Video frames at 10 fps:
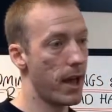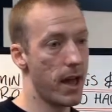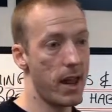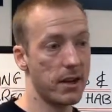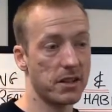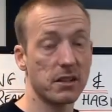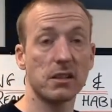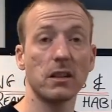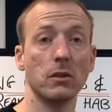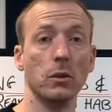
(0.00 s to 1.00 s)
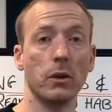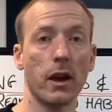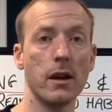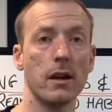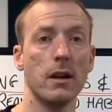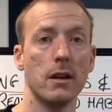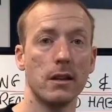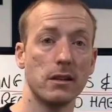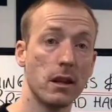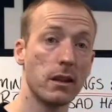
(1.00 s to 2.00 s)
it's just a signal, okay?
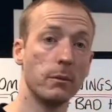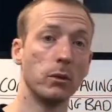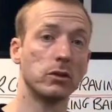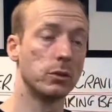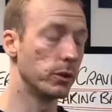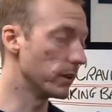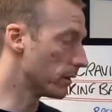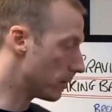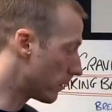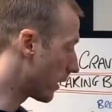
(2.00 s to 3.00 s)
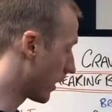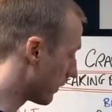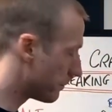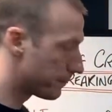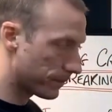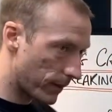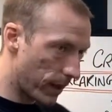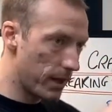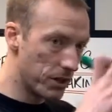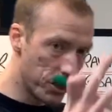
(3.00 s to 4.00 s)
There's nothing more to it
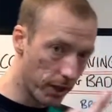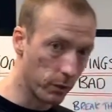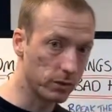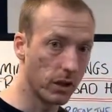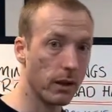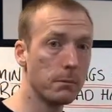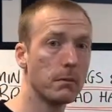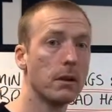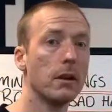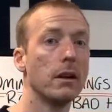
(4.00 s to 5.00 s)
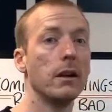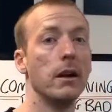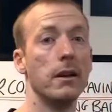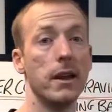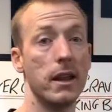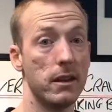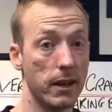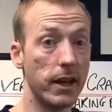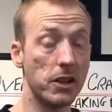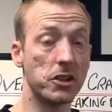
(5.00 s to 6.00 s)
in a general term, and then
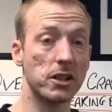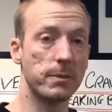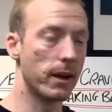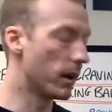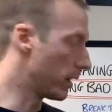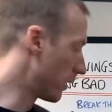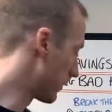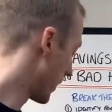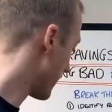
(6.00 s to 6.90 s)
it just being hunger, right?